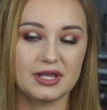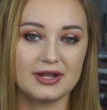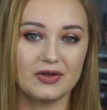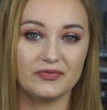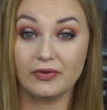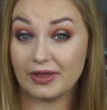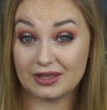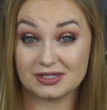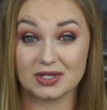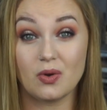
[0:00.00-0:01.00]
I don't feel
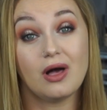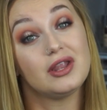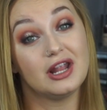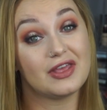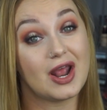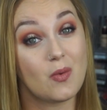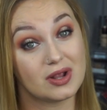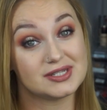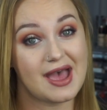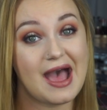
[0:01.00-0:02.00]
like it's the quality that I
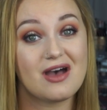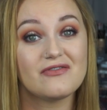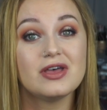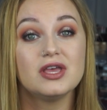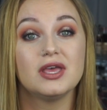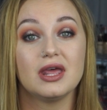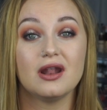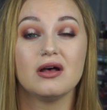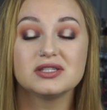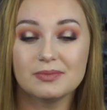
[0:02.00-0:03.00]
want to have.
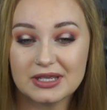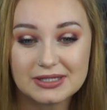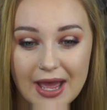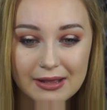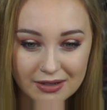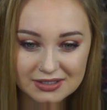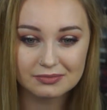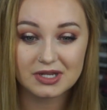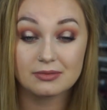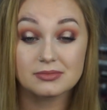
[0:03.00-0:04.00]
And it also makes the eye look
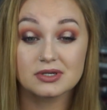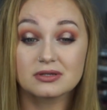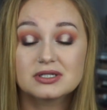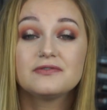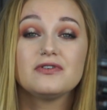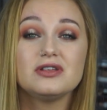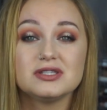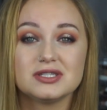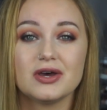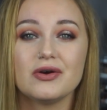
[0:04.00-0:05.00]
sometimes look different,
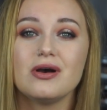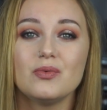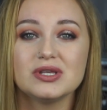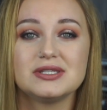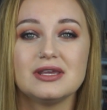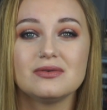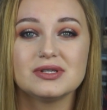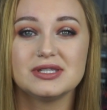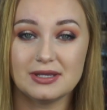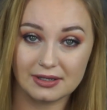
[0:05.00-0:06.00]
so we'll see,
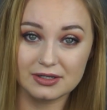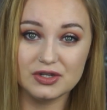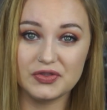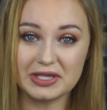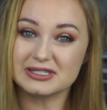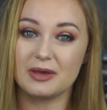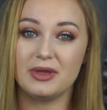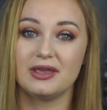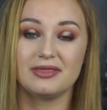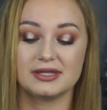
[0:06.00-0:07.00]
we'll see. New things
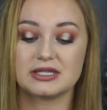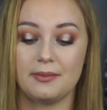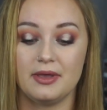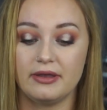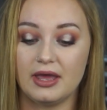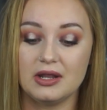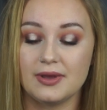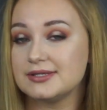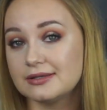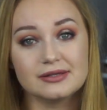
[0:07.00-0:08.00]
coming, that's coming.
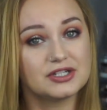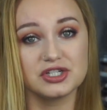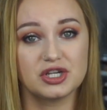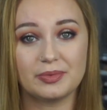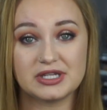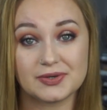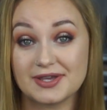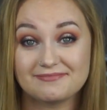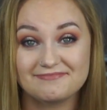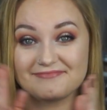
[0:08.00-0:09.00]
Anyways, let's just jump into it.